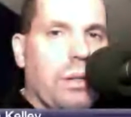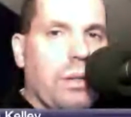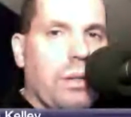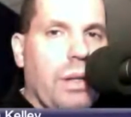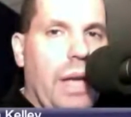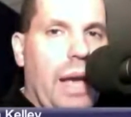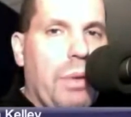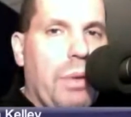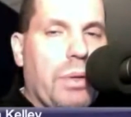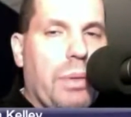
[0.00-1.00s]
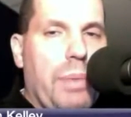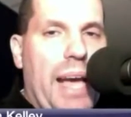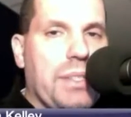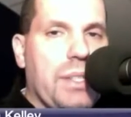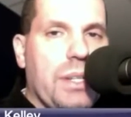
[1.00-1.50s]
ammo
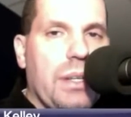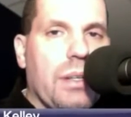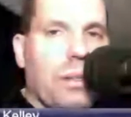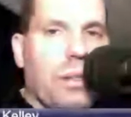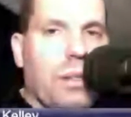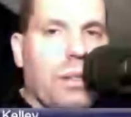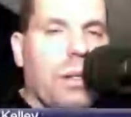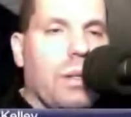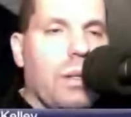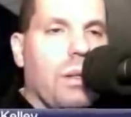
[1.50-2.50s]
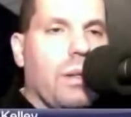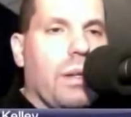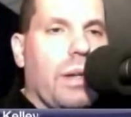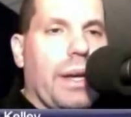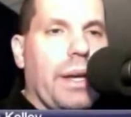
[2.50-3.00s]
capacity
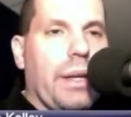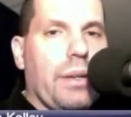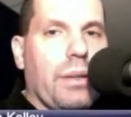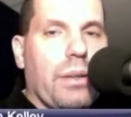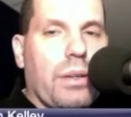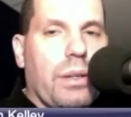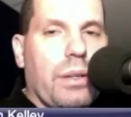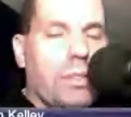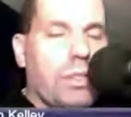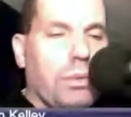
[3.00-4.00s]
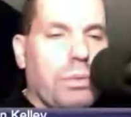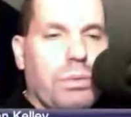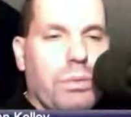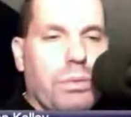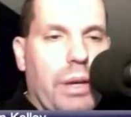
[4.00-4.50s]
and can shoot,
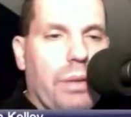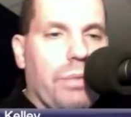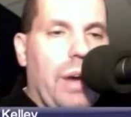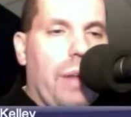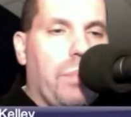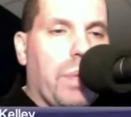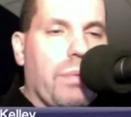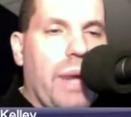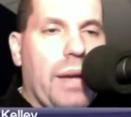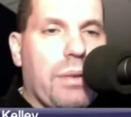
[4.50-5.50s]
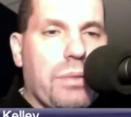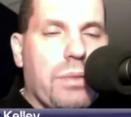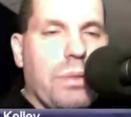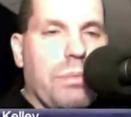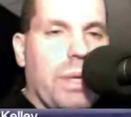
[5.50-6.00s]
you know, 5 million rounds
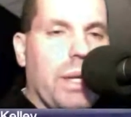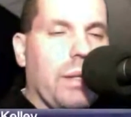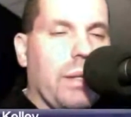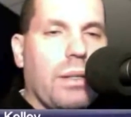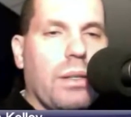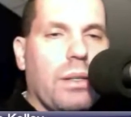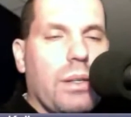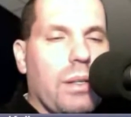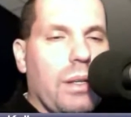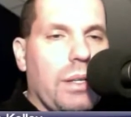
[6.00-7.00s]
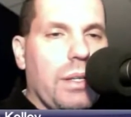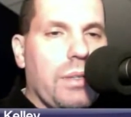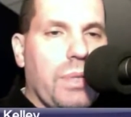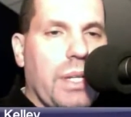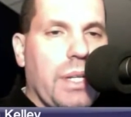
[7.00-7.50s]
a minute is
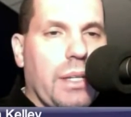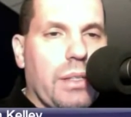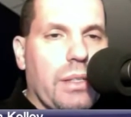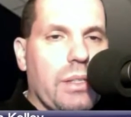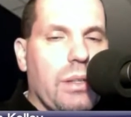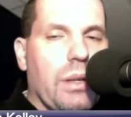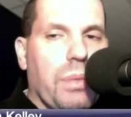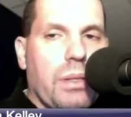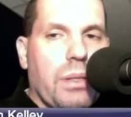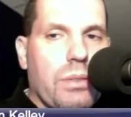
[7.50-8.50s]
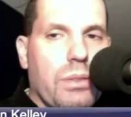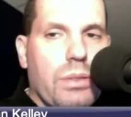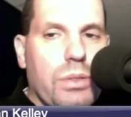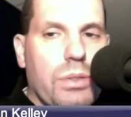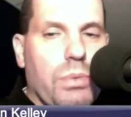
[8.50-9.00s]
ridiculous. I mean,
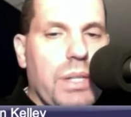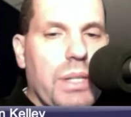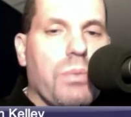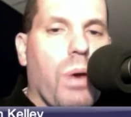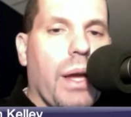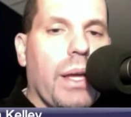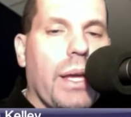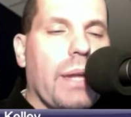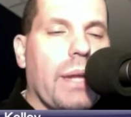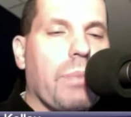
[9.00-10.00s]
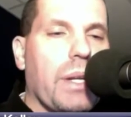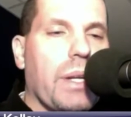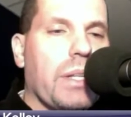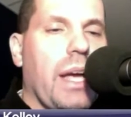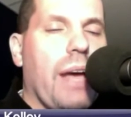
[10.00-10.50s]
there's no reason why anybody
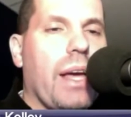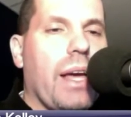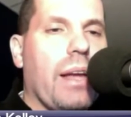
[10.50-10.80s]
should have that.